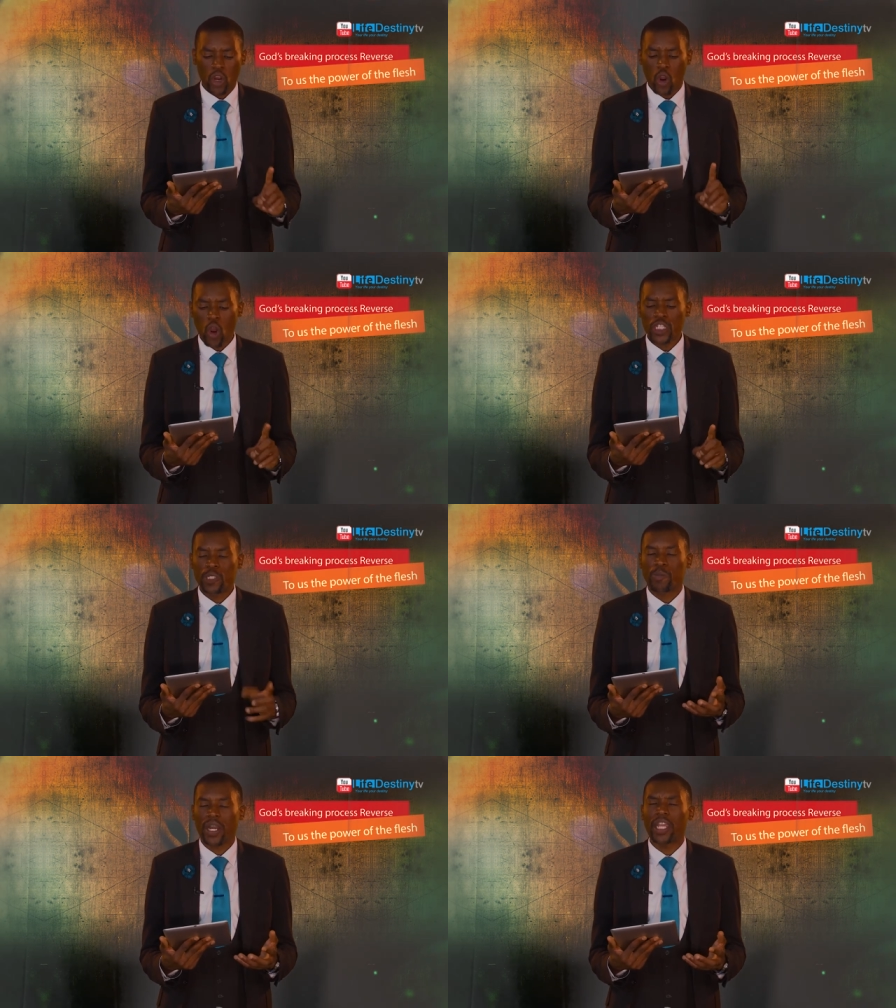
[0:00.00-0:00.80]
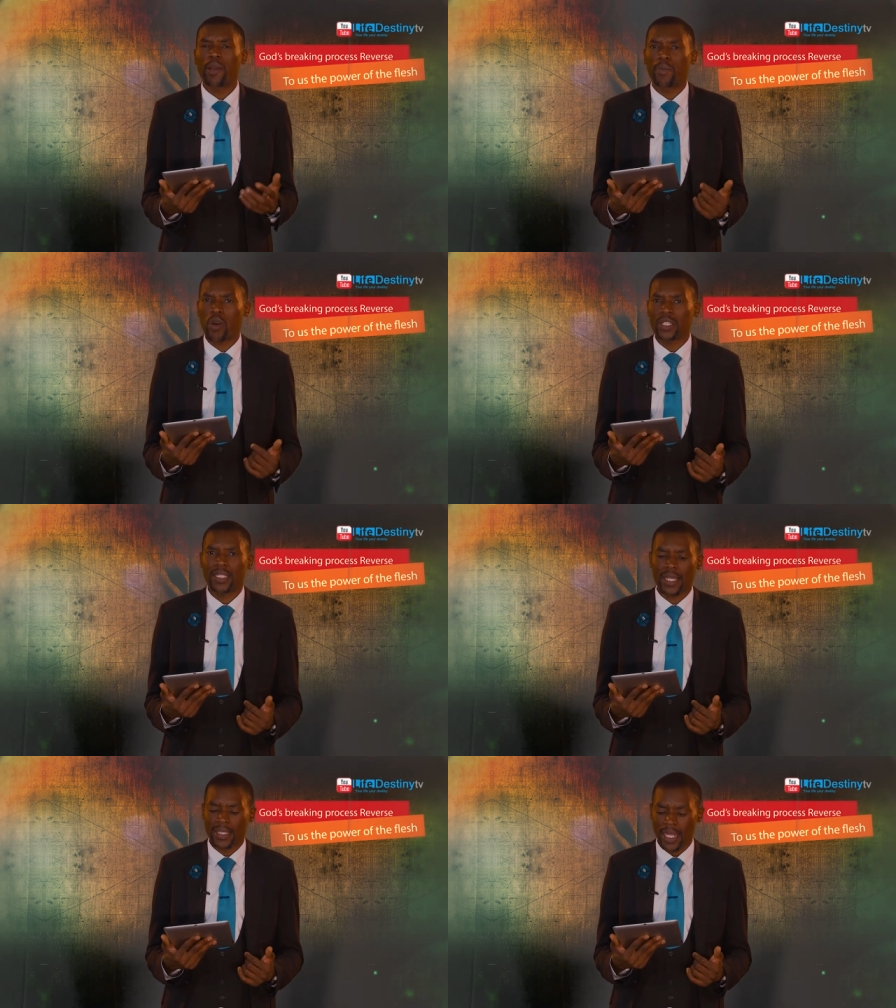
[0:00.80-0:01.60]
God's breaking
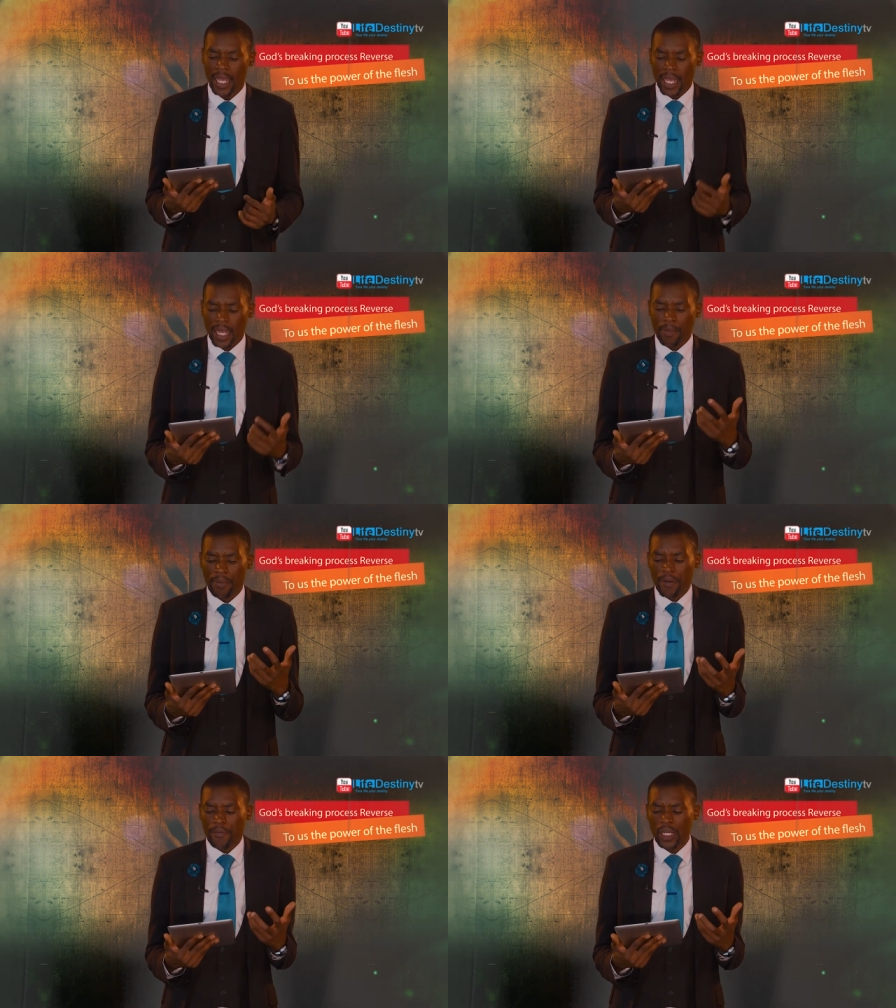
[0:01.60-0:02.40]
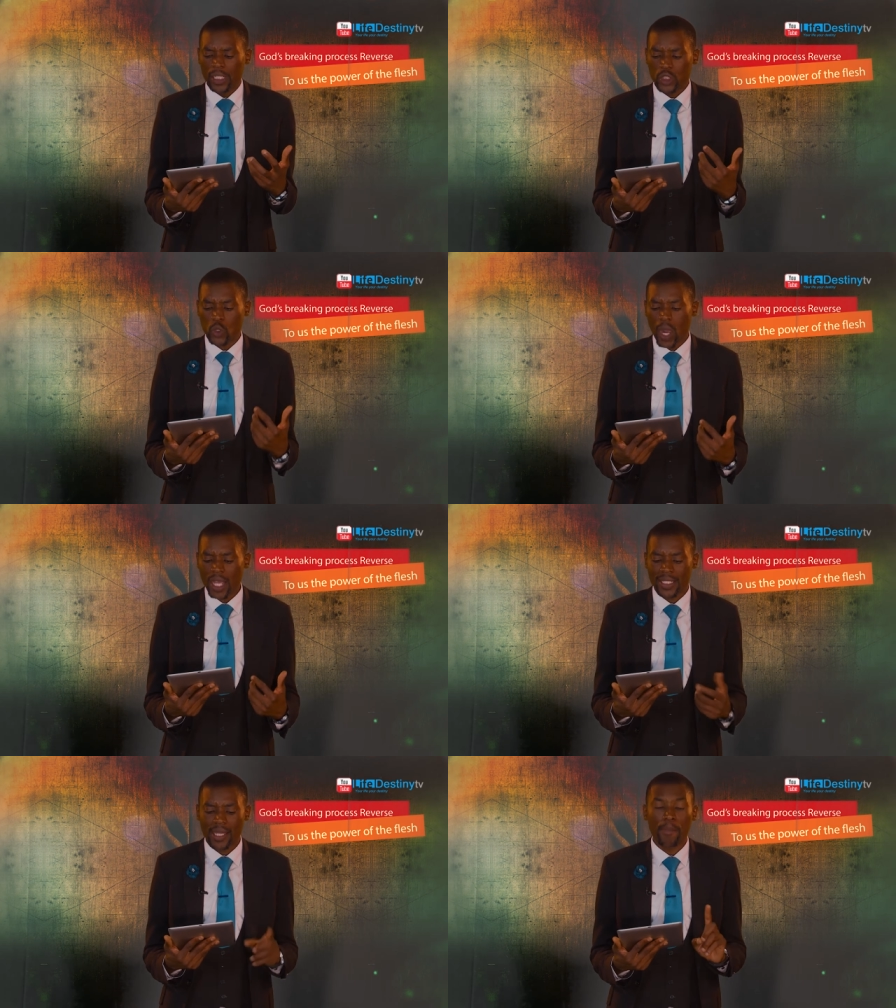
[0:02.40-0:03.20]
process reveals to
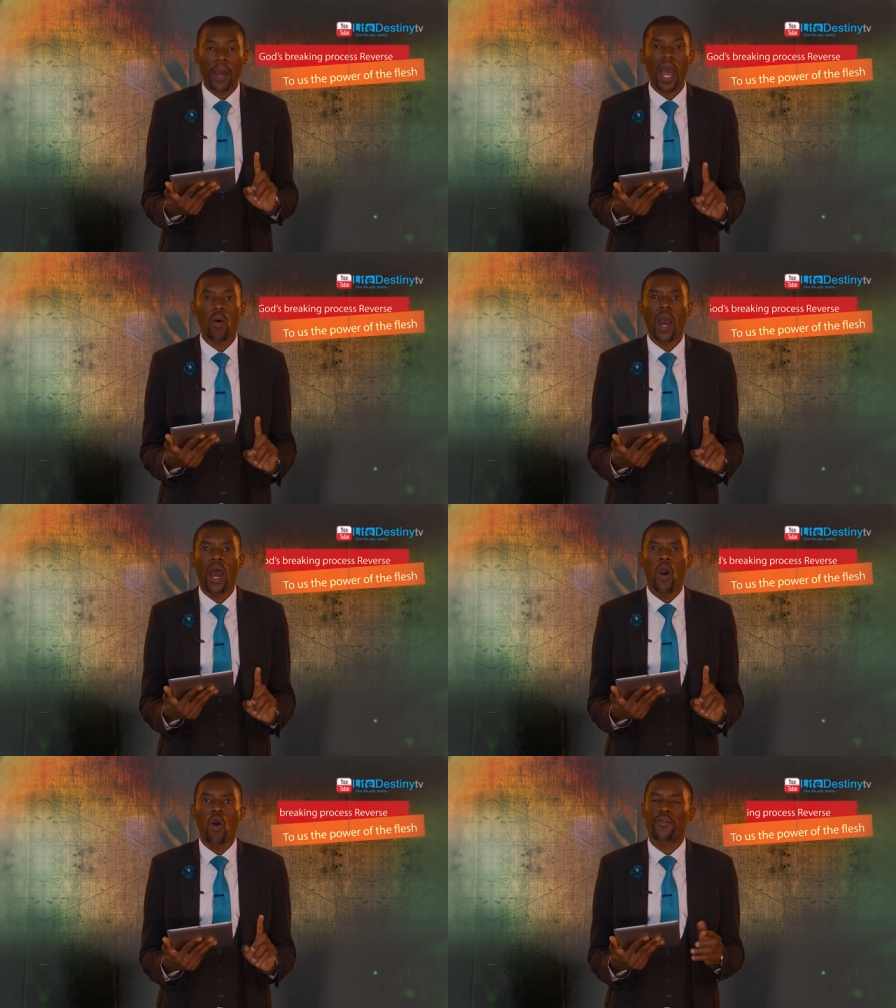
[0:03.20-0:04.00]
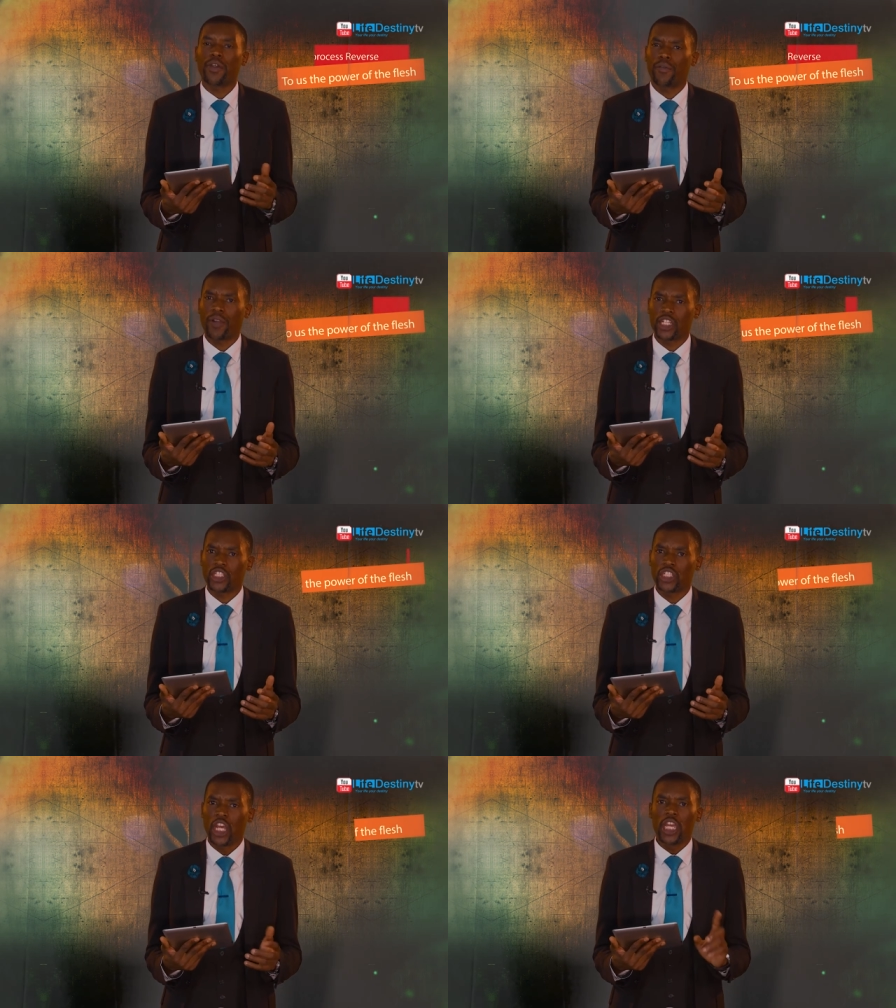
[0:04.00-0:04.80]
us the power of the
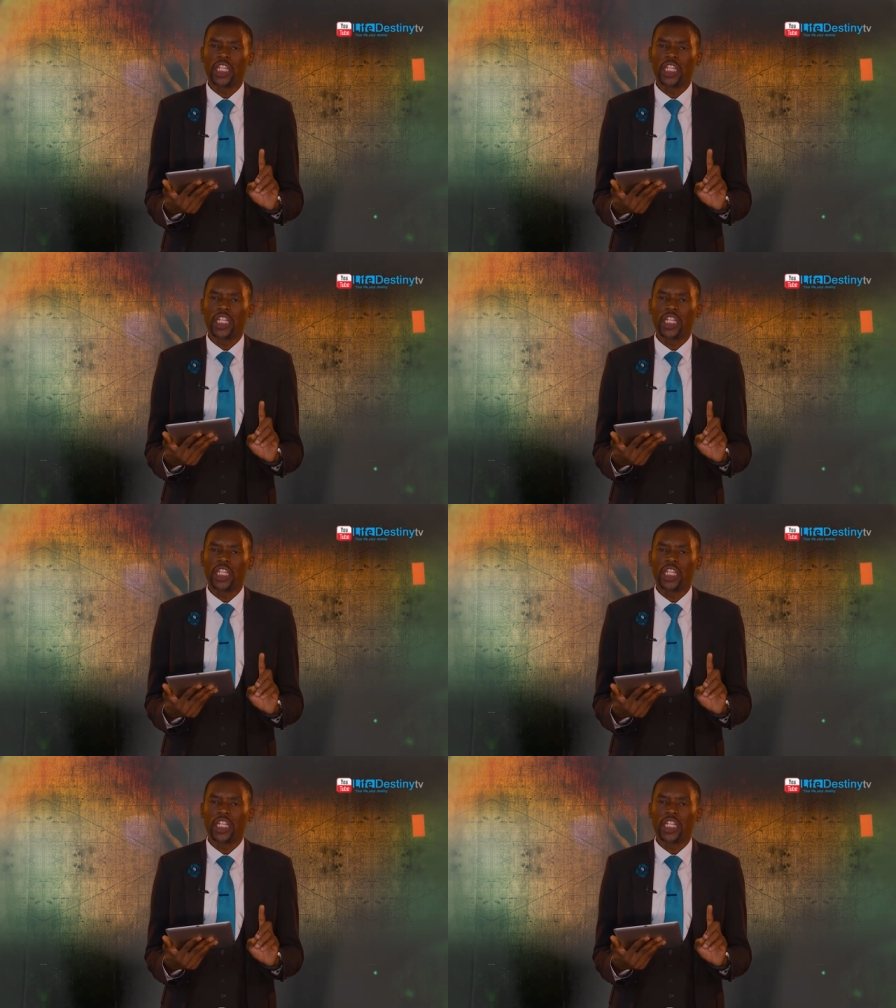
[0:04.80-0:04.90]
flesh.